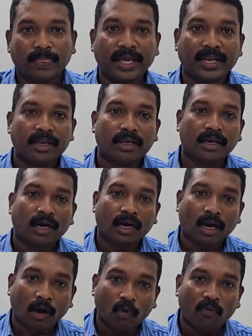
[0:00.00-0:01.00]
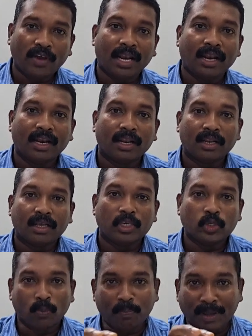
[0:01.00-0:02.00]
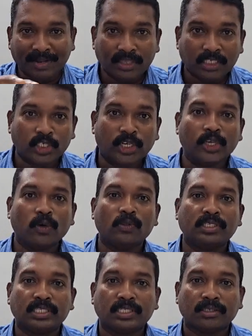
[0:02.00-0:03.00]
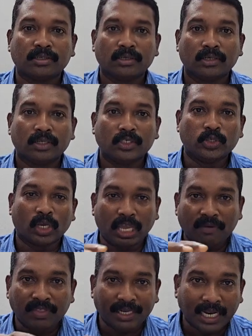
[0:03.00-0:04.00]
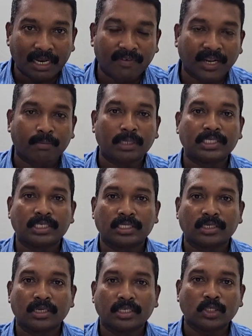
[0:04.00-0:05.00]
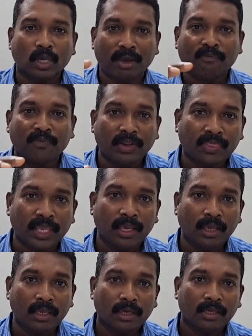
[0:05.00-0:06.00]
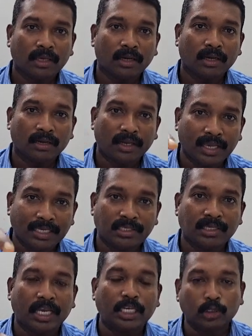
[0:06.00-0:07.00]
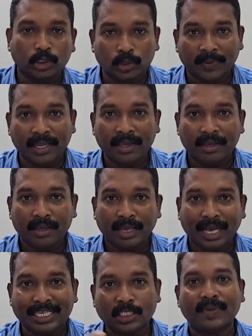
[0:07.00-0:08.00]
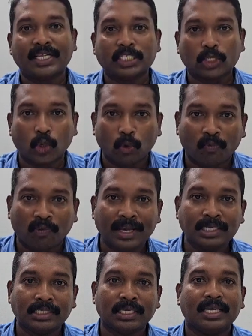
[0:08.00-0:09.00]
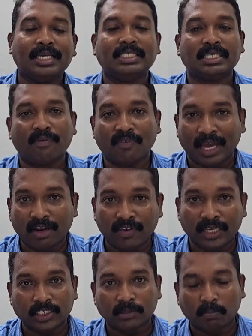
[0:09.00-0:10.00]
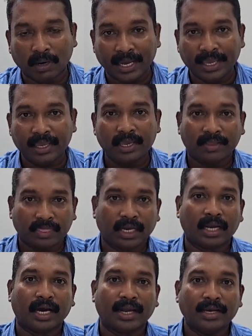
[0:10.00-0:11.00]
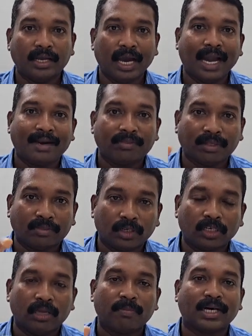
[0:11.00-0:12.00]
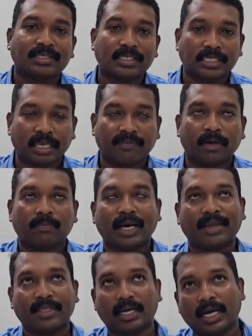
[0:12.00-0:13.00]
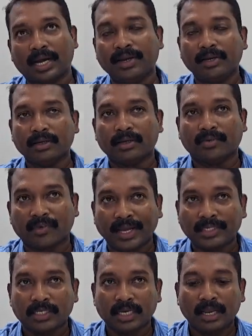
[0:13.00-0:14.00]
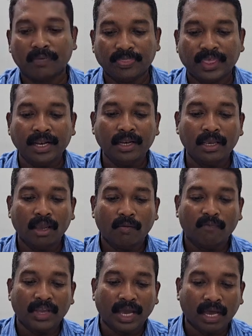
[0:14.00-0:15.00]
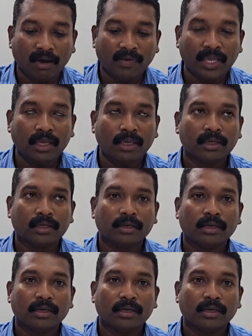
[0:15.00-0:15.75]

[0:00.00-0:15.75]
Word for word: then how well you met the schedules, you give the deliverables. So everything is individually as well as group wise is evaluated by the guide and the 30 marks is given by the guide, right? Then we are having